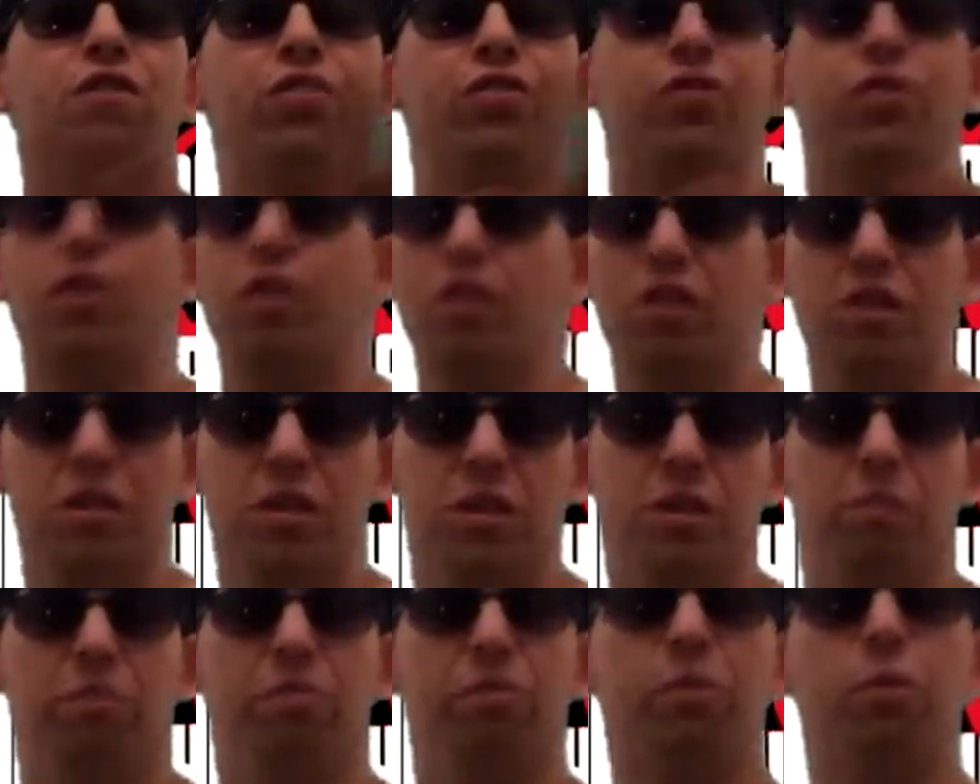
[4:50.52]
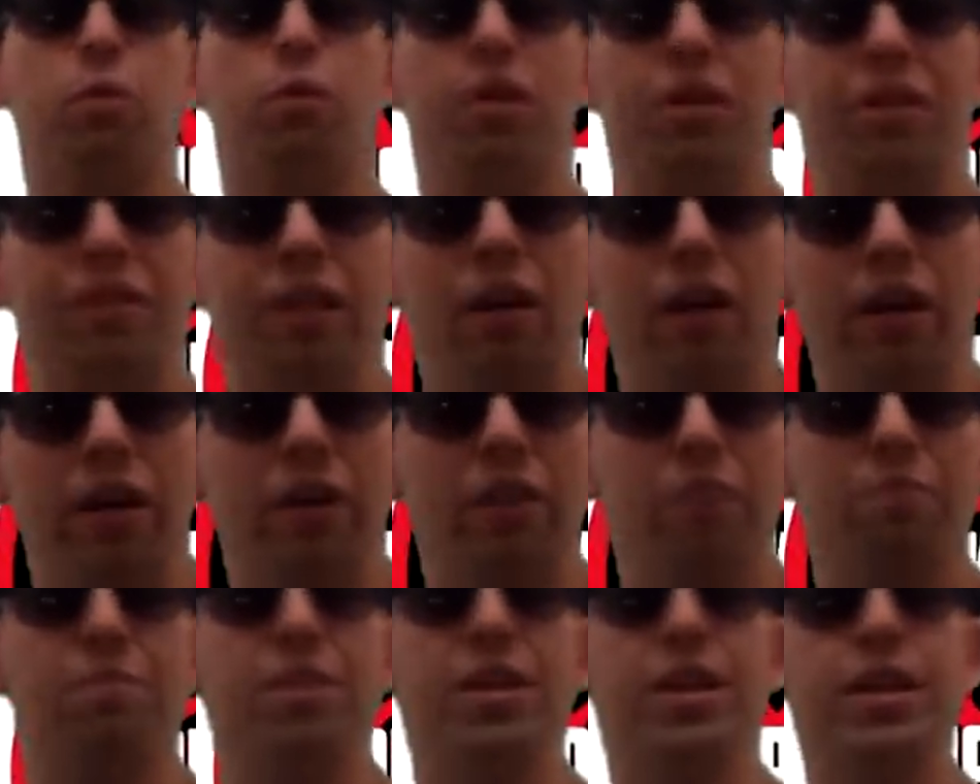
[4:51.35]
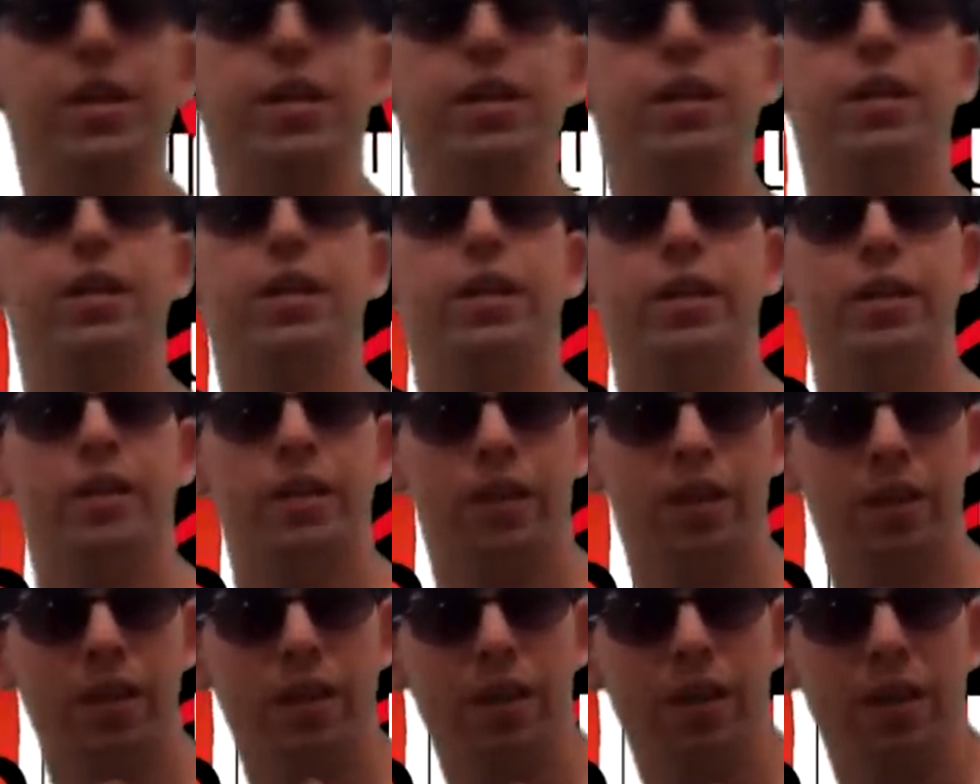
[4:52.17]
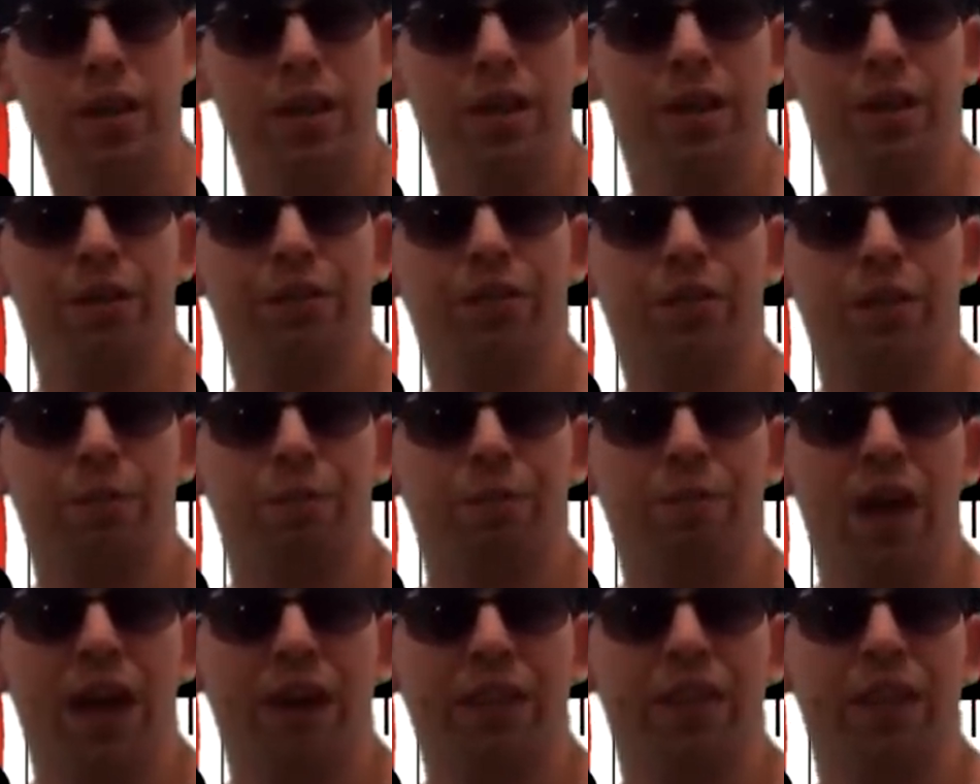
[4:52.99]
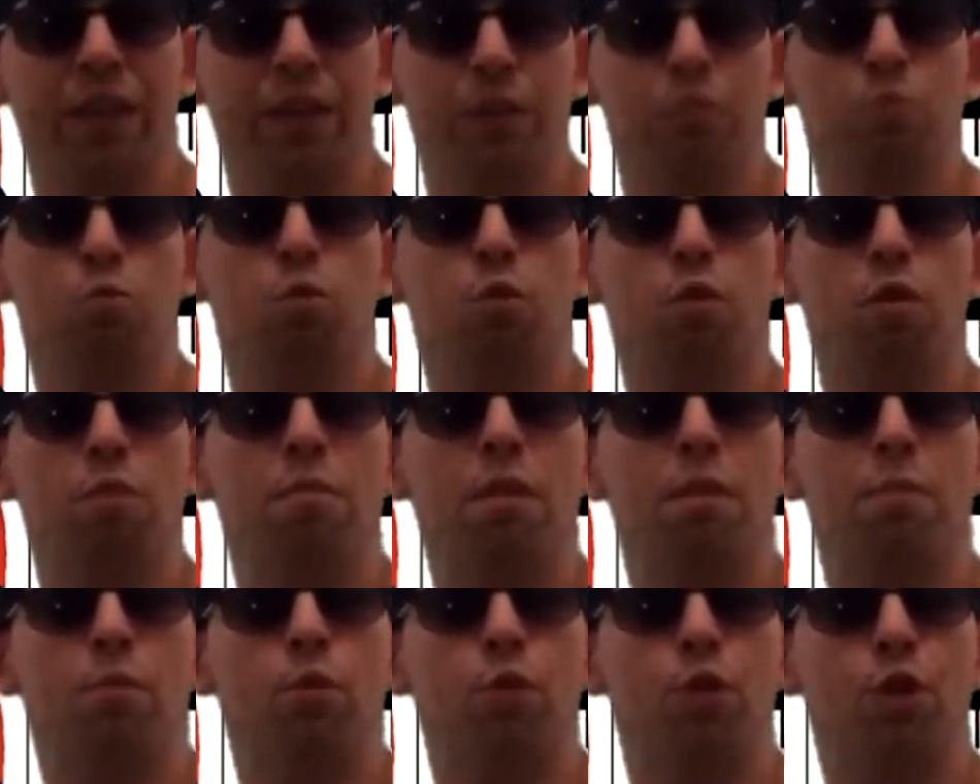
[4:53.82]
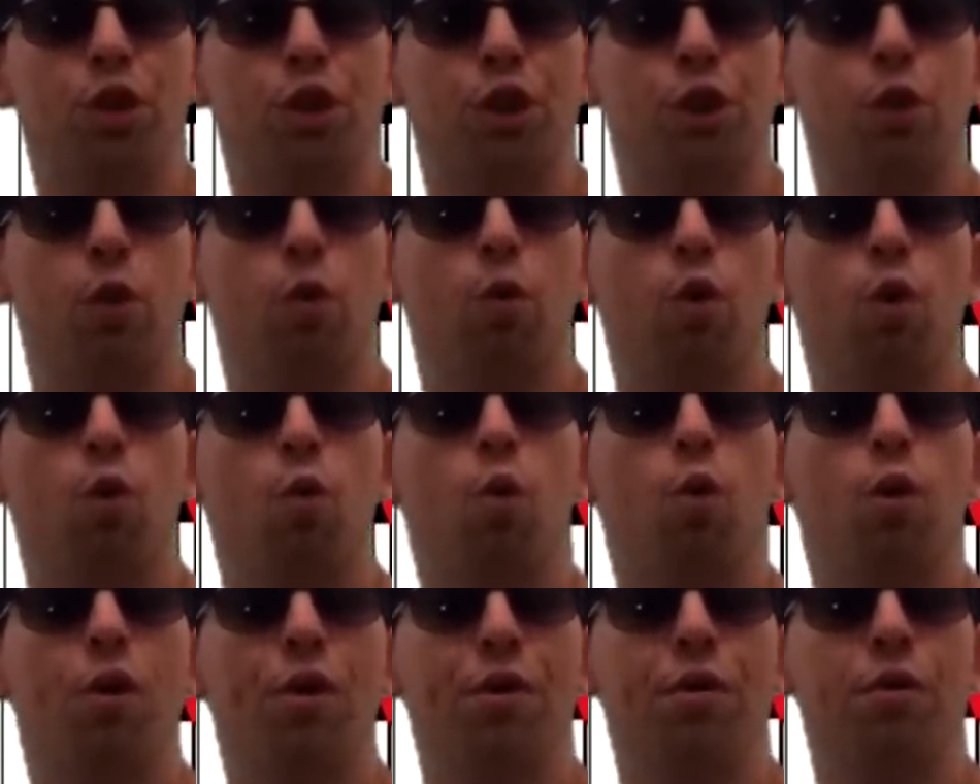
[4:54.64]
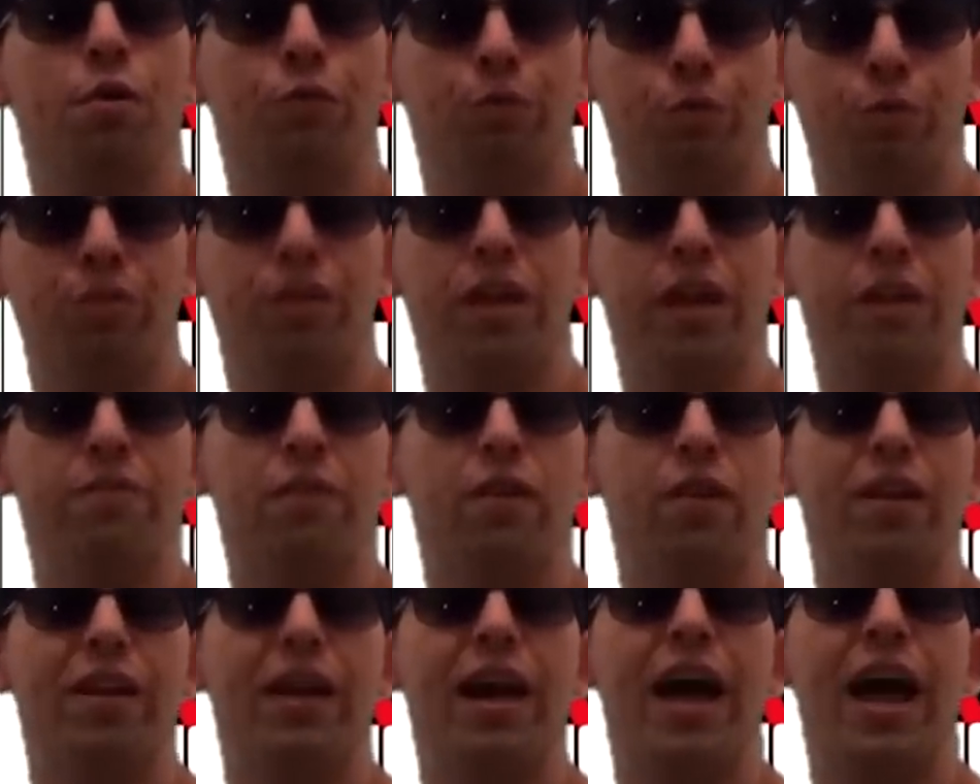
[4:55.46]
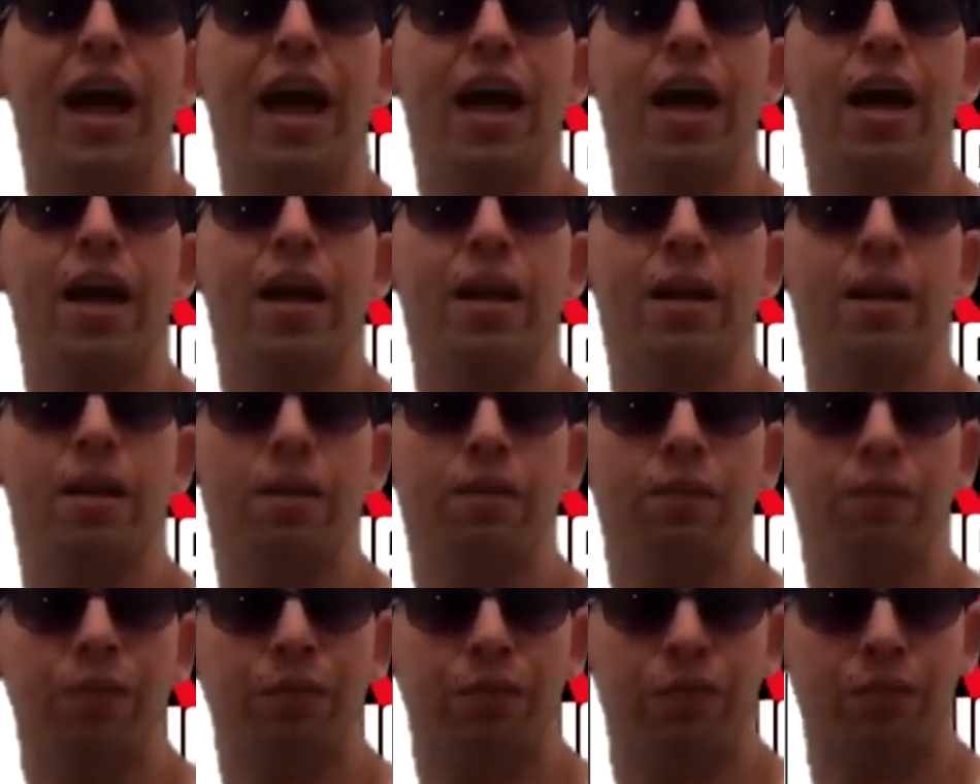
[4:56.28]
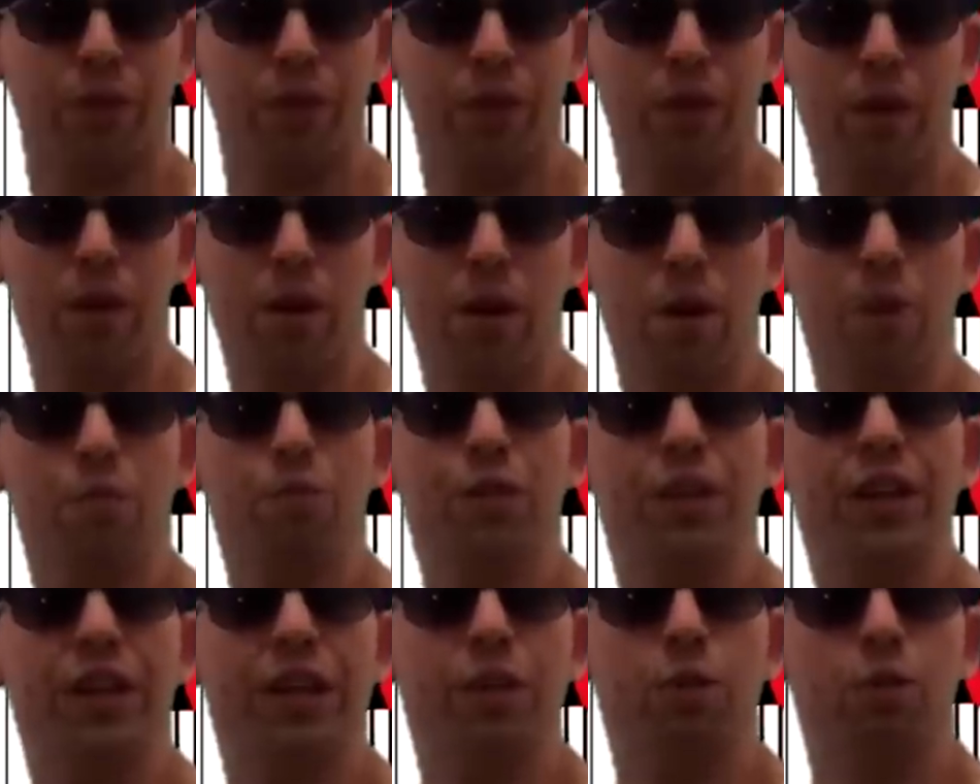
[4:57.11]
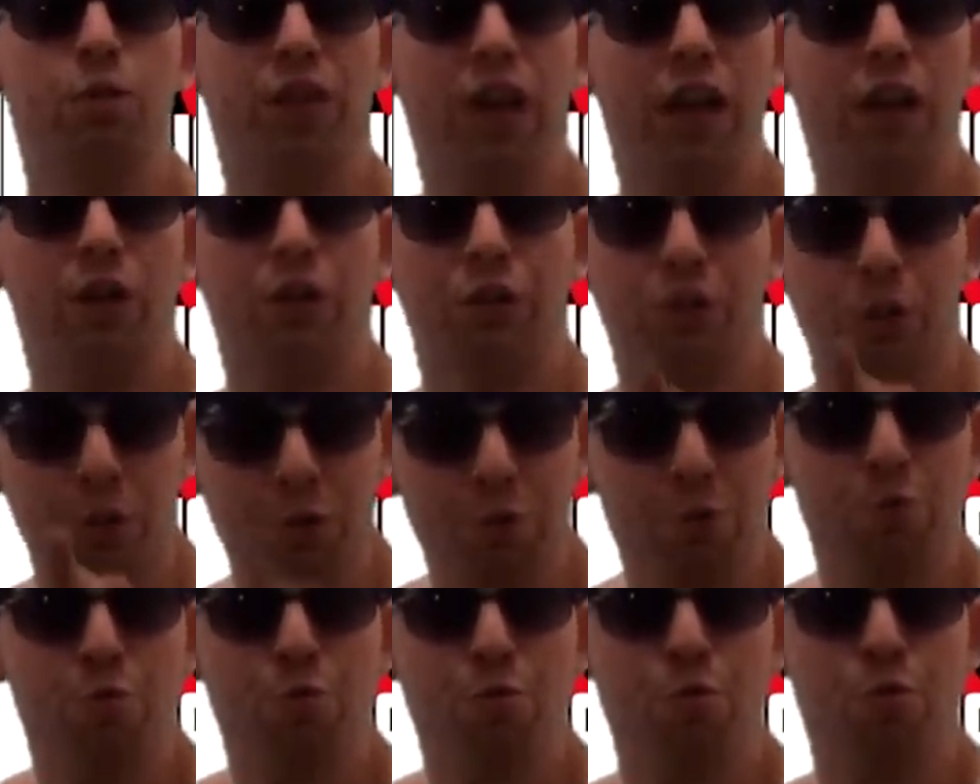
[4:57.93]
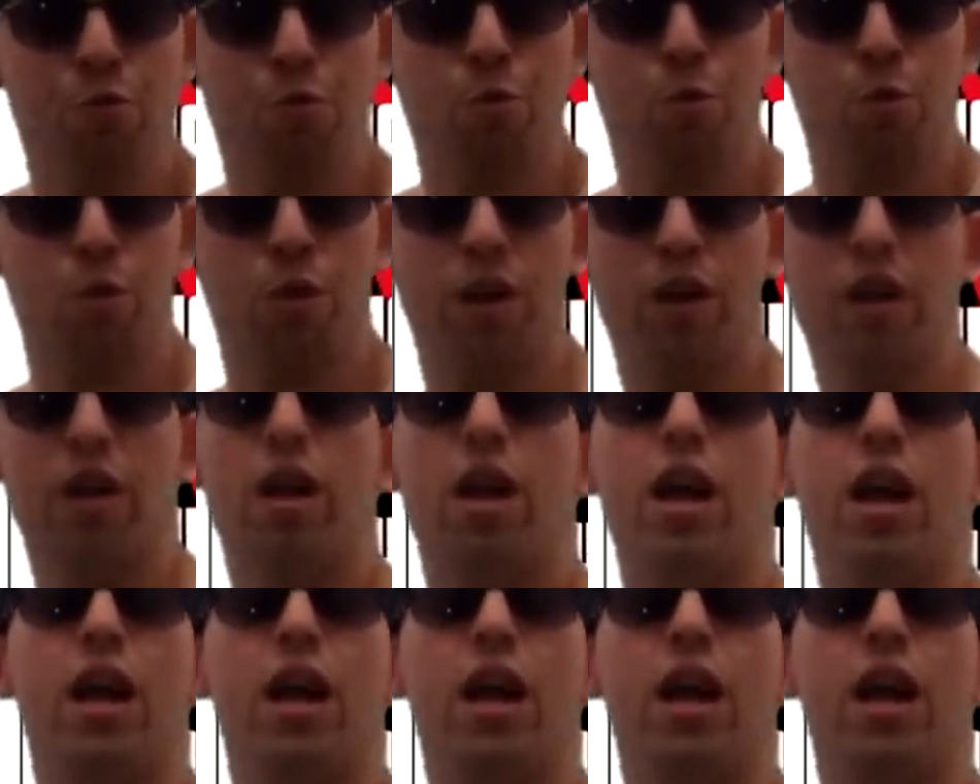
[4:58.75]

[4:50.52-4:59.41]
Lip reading: this storytelling of me, is the fact that you will remember the Cholo warriors who gave their lives for getting those islands for you.